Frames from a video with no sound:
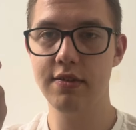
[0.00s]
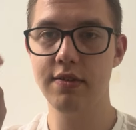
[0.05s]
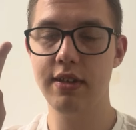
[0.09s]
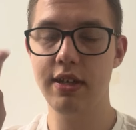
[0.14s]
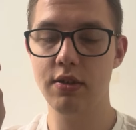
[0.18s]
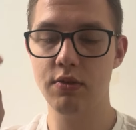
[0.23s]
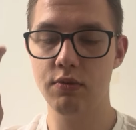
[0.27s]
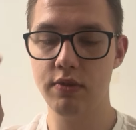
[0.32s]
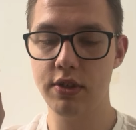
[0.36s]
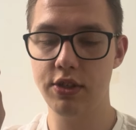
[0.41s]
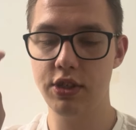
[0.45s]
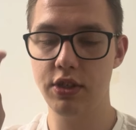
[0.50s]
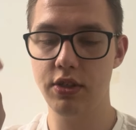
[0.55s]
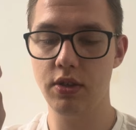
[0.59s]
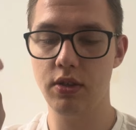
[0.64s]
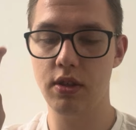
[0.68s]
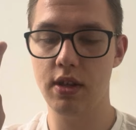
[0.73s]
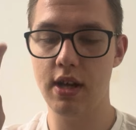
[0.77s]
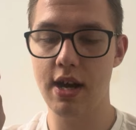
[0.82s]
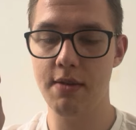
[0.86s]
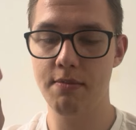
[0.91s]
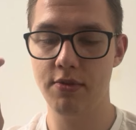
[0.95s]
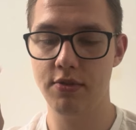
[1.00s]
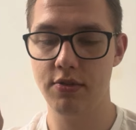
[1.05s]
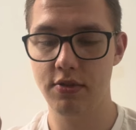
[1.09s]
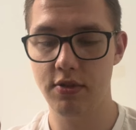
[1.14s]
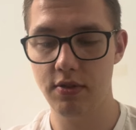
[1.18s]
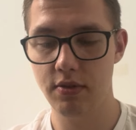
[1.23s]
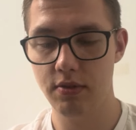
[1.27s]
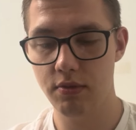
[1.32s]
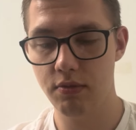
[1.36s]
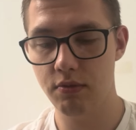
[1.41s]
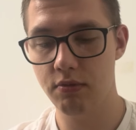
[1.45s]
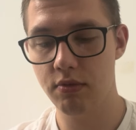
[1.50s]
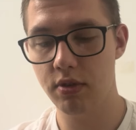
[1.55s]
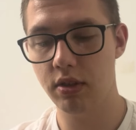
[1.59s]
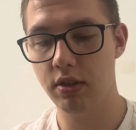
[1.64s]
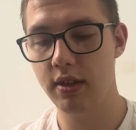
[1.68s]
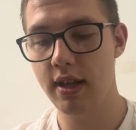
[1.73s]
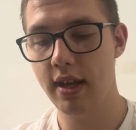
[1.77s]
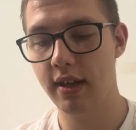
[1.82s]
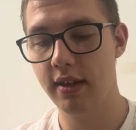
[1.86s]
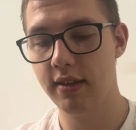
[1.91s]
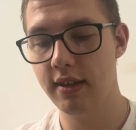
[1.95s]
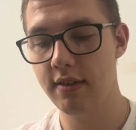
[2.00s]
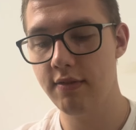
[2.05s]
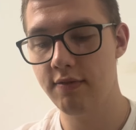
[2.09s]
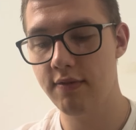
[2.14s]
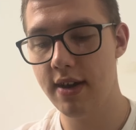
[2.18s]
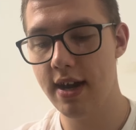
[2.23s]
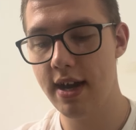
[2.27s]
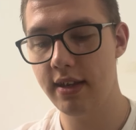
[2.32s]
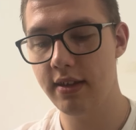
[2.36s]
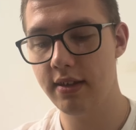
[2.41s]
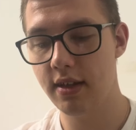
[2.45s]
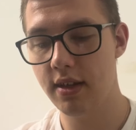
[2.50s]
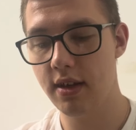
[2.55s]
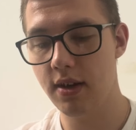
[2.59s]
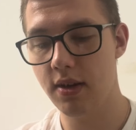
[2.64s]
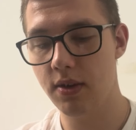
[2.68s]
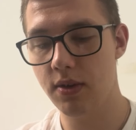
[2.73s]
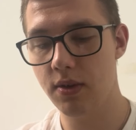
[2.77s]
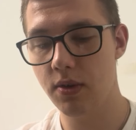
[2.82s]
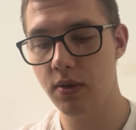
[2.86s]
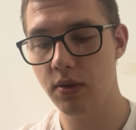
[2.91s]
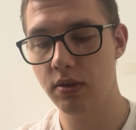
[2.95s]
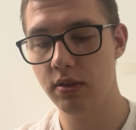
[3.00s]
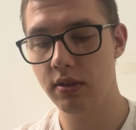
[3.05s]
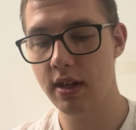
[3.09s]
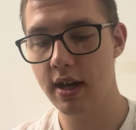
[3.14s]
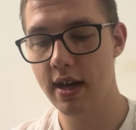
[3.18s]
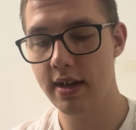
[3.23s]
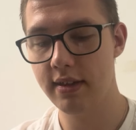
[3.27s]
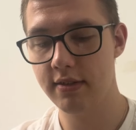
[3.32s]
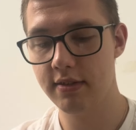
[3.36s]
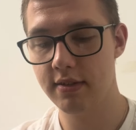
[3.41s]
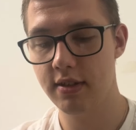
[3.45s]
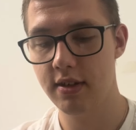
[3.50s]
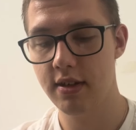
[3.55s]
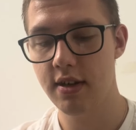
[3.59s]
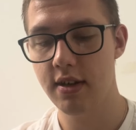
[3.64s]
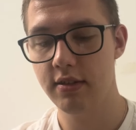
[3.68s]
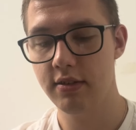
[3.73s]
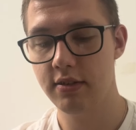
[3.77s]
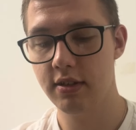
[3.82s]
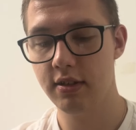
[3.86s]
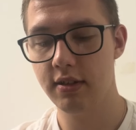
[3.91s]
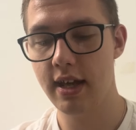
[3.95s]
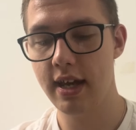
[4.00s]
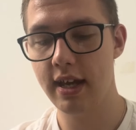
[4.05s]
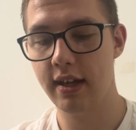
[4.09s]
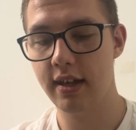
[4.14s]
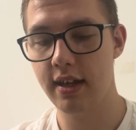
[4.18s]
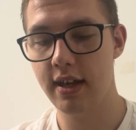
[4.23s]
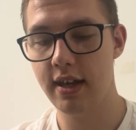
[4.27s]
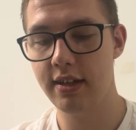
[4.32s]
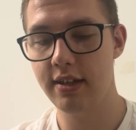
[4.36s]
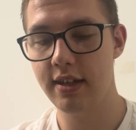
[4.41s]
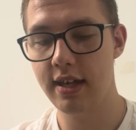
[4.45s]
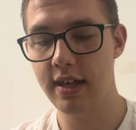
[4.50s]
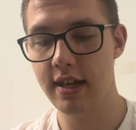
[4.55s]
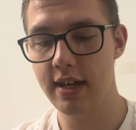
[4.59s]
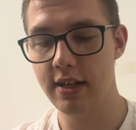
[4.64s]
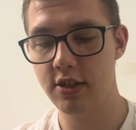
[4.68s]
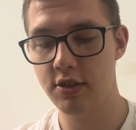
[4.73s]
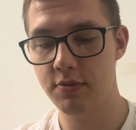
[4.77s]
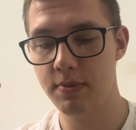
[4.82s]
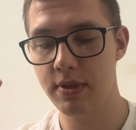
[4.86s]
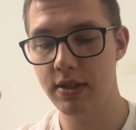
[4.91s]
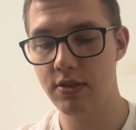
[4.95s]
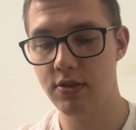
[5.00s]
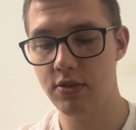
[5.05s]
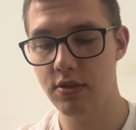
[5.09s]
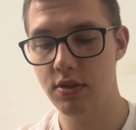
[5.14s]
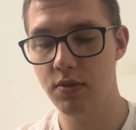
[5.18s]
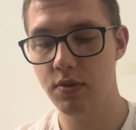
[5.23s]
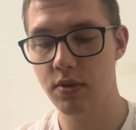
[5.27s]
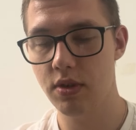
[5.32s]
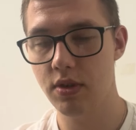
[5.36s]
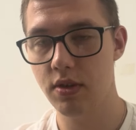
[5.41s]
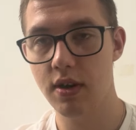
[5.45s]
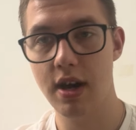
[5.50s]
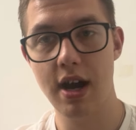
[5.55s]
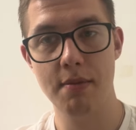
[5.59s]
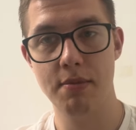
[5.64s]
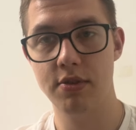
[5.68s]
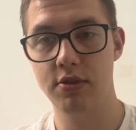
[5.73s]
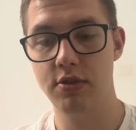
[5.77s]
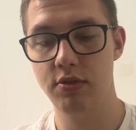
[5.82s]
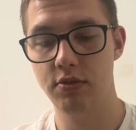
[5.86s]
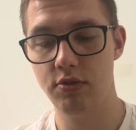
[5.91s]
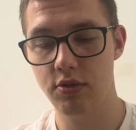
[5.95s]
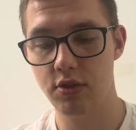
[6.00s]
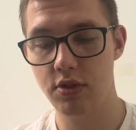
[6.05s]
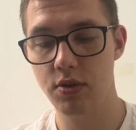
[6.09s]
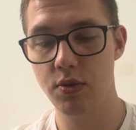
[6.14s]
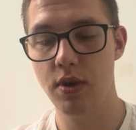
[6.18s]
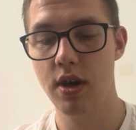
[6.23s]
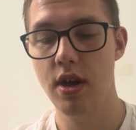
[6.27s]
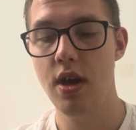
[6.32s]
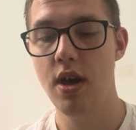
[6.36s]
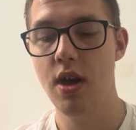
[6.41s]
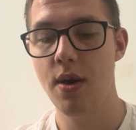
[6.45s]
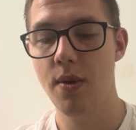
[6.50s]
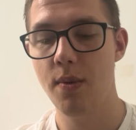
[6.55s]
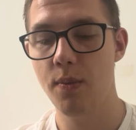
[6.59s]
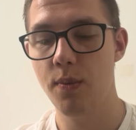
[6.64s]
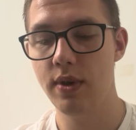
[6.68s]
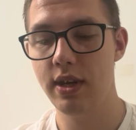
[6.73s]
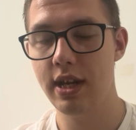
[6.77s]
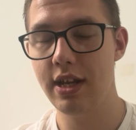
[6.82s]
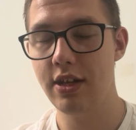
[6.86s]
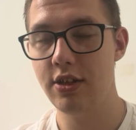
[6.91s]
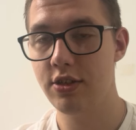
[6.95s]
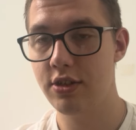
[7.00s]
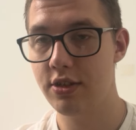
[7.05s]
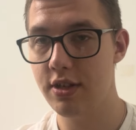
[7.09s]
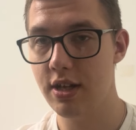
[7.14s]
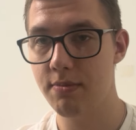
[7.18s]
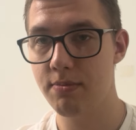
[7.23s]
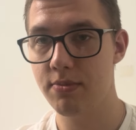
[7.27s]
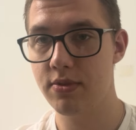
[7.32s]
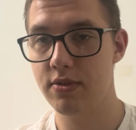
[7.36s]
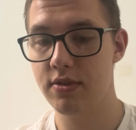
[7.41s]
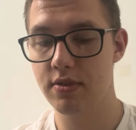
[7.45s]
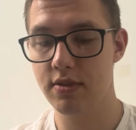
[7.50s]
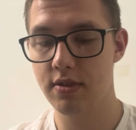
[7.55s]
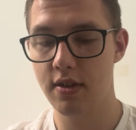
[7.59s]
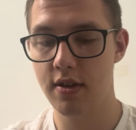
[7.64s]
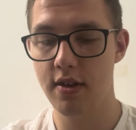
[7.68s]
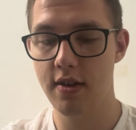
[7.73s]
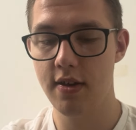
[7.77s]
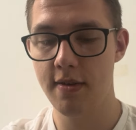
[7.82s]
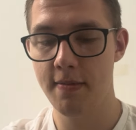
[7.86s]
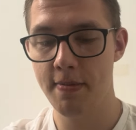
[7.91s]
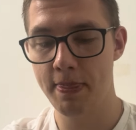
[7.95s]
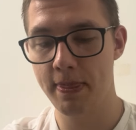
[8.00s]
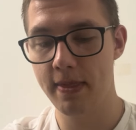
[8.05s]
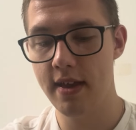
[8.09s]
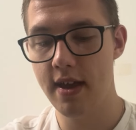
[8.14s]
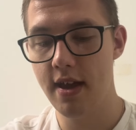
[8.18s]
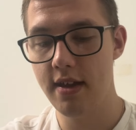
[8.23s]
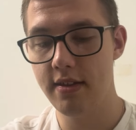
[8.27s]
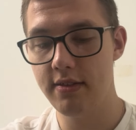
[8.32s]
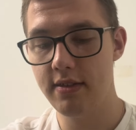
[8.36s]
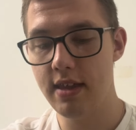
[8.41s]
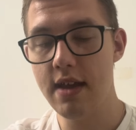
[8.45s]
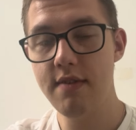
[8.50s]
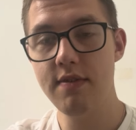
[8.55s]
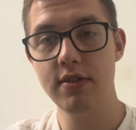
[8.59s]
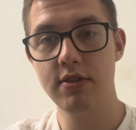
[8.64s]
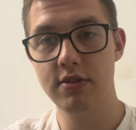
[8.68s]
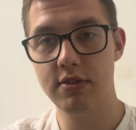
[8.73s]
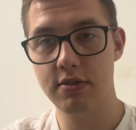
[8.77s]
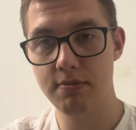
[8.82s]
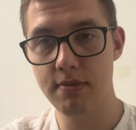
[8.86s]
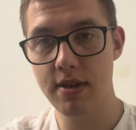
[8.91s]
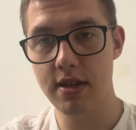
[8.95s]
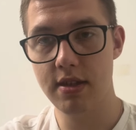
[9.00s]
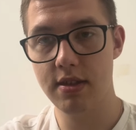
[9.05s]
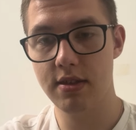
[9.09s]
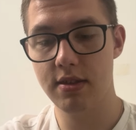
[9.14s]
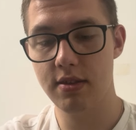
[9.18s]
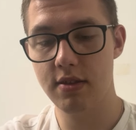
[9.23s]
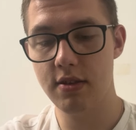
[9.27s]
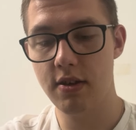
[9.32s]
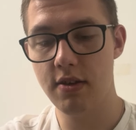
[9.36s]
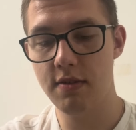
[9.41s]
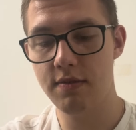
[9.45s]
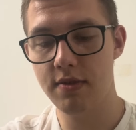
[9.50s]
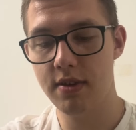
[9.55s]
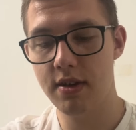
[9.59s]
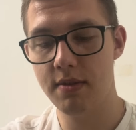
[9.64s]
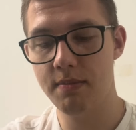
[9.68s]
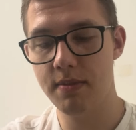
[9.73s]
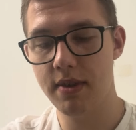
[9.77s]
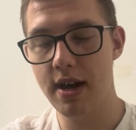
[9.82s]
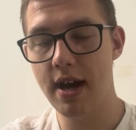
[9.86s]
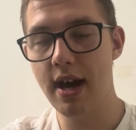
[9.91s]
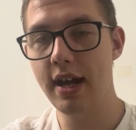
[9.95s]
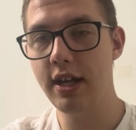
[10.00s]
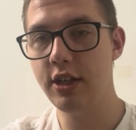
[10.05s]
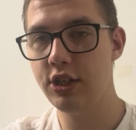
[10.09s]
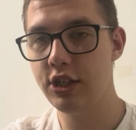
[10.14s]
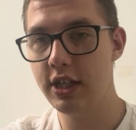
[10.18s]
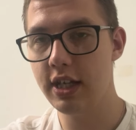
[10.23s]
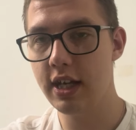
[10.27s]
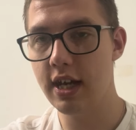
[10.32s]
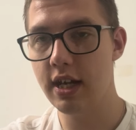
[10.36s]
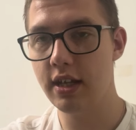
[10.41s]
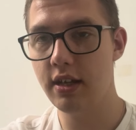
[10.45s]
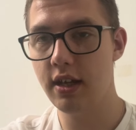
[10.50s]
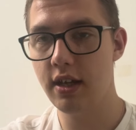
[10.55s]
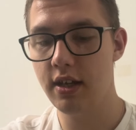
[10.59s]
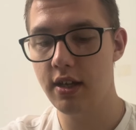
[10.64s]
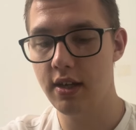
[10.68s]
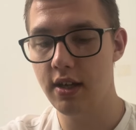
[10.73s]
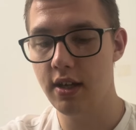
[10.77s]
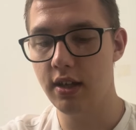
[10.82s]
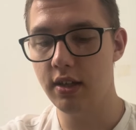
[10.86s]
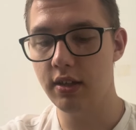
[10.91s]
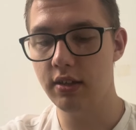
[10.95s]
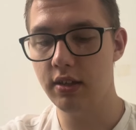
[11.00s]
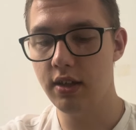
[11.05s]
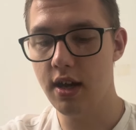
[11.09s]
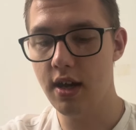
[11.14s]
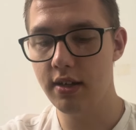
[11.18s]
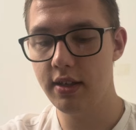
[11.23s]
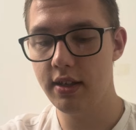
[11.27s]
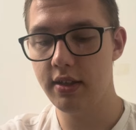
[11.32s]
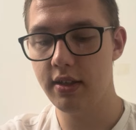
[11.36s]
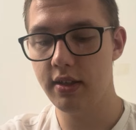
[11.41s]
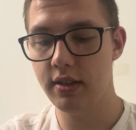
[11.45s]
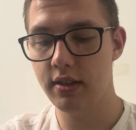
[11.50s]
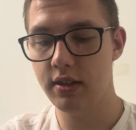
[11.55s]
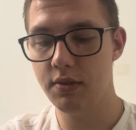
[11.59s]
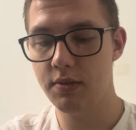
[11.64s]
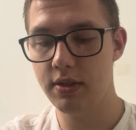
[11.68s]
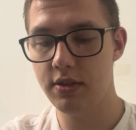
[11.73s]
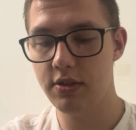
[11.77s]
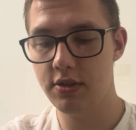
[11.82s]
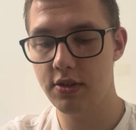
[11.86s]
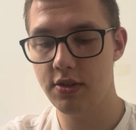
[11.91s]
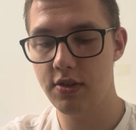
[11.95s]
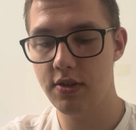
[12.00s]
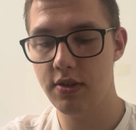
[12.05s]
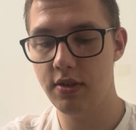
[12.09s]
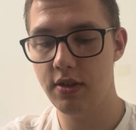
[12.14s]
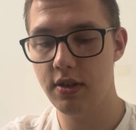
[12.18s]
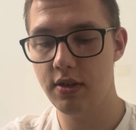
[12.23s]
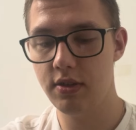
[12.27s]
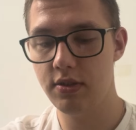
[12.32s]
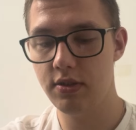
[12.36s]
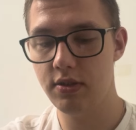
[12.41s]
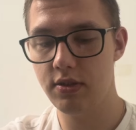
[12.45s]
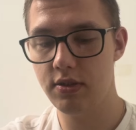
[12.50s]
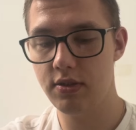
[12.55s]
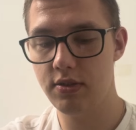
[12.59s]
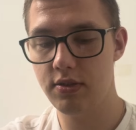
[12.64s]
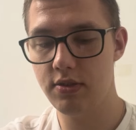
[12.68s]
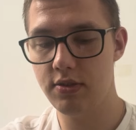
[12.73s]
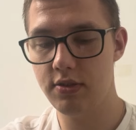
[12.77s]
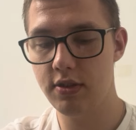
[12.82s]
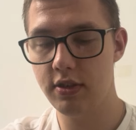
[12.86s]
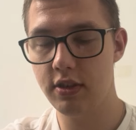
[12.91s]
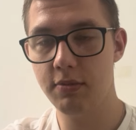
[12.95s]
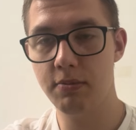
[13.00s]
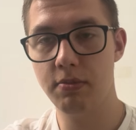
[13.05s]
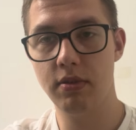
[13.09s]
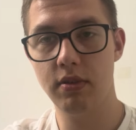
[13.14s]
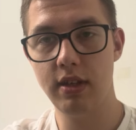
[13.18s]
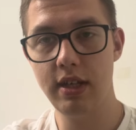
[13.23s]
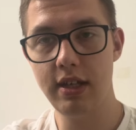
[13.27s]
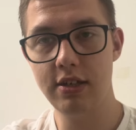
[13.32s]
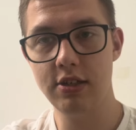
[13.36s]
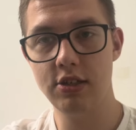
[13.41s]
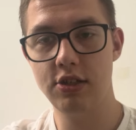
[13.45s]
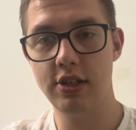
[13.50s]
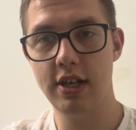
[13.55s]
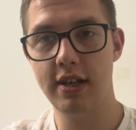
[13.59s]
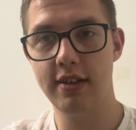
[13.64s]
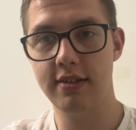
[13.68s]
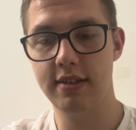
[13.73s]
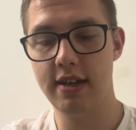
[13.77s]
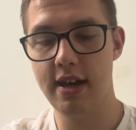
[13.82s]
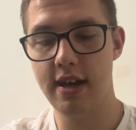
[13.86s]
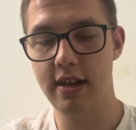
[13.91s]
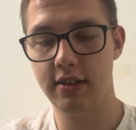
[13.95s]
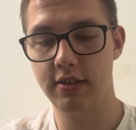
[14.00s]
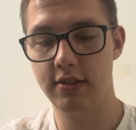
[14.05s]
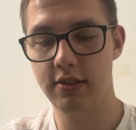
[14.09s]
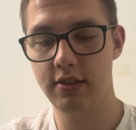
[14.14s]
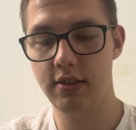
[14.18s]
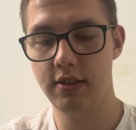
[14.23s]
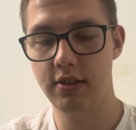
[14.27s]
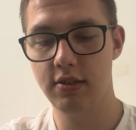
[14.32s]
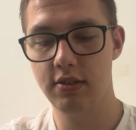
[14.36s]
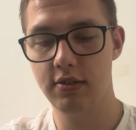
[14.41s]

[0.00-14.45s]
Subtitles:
original Hot Pursuit will likely find a whole lot to like in Hot Pursuit 2 when it ships. David Smith of IGN lauded the return to the police chase action.